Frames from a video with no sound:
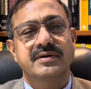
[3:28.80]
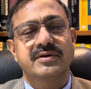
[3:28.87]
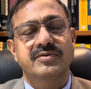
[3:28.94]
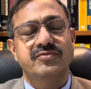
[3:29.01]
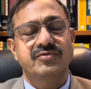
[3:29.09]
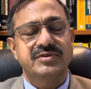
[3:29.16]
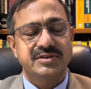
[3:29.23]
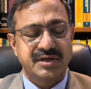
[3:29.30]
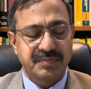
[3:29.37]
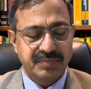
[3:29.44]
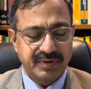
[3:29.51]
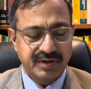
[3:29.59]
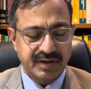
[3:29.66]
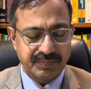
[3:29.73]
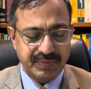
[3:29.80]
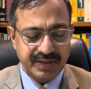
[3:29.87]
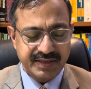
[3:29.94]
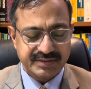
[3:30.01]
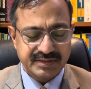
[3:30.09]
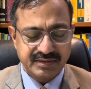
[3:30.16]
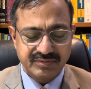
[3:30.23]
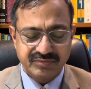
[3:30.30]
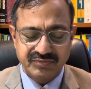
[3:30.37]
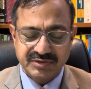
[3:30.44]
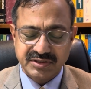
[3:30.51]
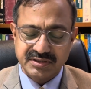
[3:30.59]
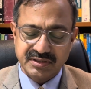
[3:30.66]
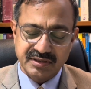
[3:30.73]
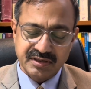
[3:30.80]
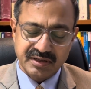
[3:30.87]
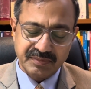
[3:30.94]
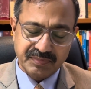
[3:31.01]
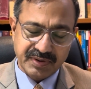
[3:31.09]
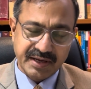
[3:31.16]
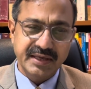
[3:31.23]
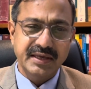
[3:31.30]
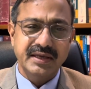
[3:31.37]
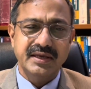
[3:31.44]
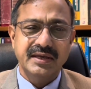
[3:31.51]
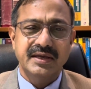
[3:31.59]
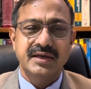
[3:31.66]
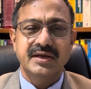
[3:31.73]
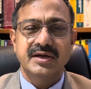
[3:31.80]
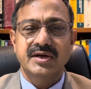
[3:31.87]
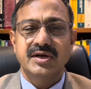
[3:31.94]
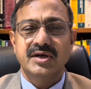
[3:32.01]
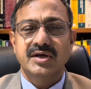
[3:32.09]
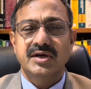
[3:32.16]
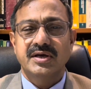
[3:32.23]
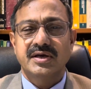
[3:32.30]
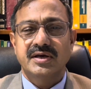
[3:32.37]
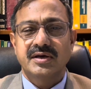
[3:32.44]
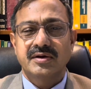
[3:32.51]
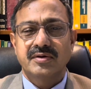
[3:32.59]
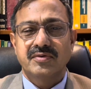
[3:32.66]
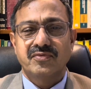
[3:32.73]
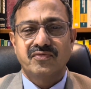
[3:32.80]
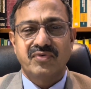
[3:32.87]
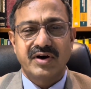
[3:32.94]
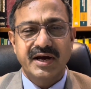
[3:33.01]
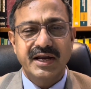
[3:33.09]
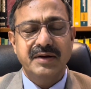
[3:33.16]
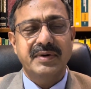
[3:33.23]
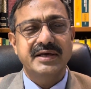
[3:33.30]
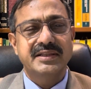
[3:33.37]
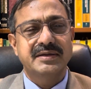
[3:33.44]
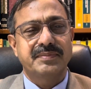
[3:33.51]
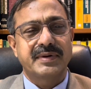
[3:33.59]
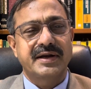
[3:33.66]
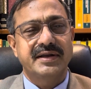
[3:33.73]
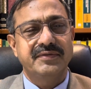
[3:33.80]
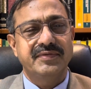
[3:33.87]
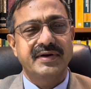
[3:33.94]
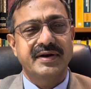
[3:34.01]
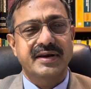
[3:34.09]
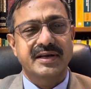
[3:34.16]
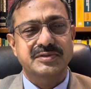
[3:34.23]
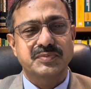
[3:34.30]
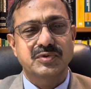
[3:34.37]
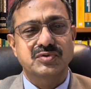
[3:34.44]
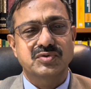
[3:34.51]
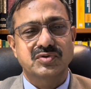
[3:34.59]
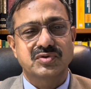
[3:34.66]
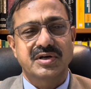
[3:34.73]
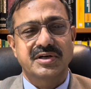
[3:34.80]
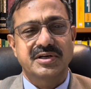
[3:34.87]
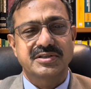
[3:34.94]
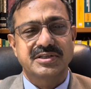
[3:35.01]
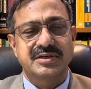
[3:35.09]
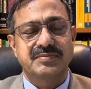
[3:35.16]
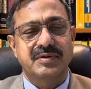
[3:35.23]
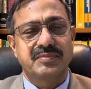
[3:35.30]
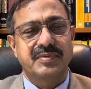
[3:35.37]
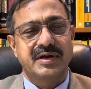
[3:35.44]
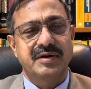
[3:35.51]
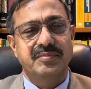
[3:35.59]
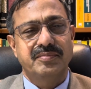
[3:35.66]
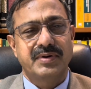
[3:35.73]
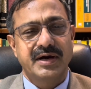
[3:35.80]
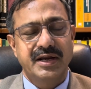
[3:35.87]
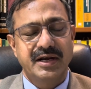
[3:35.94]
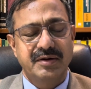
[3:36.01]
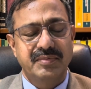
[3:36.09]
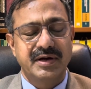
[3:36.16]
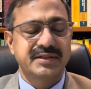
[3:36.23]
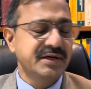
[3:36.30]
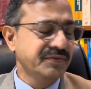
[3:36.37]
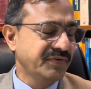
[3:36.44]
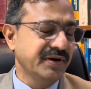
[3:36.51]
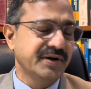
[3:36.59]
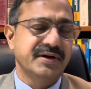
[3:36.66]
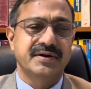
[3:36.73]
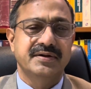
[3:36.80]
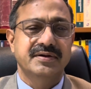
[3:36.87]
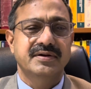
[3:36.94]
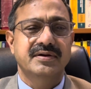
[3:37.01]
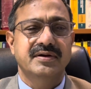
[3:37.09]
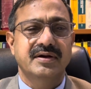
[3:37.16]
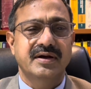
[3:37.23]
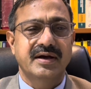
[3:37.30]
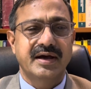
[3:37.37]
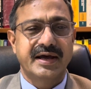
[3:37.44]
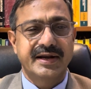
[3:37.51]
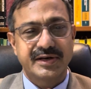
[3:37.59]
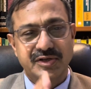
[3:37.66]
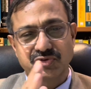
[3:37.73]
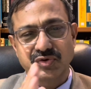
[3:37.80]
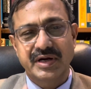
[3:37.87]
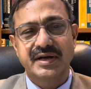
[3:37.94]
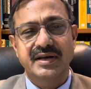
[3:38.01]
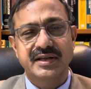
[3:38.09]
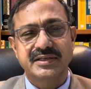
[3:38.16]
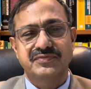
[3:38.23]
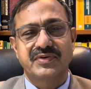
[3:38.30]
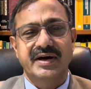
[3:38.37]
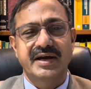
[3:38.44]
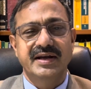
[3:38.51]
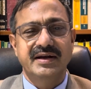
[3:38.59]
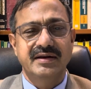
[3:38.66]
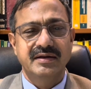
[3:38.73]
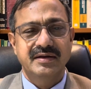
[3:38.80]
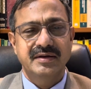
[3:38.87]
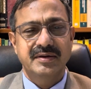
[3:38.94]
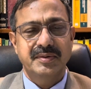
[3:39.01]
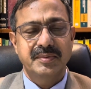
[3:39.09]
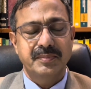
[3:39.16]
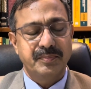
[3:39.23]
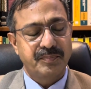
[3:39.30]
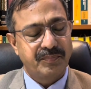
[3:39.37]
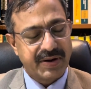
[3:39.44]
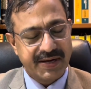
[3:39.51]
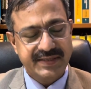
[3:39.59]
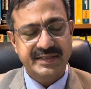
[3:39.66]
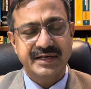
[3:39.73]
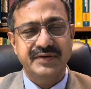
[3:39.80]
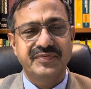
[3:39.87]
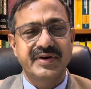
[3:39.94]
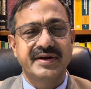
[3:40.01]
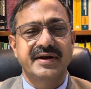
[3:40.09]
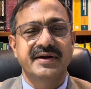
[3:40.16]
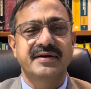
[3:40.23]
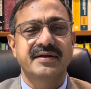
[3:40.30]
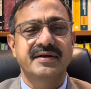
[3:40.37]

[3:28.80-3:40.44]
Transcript: which is a reply filed by the plaintiff in response to the written statement filed by the defendant, and rejoinder is filed by the defendant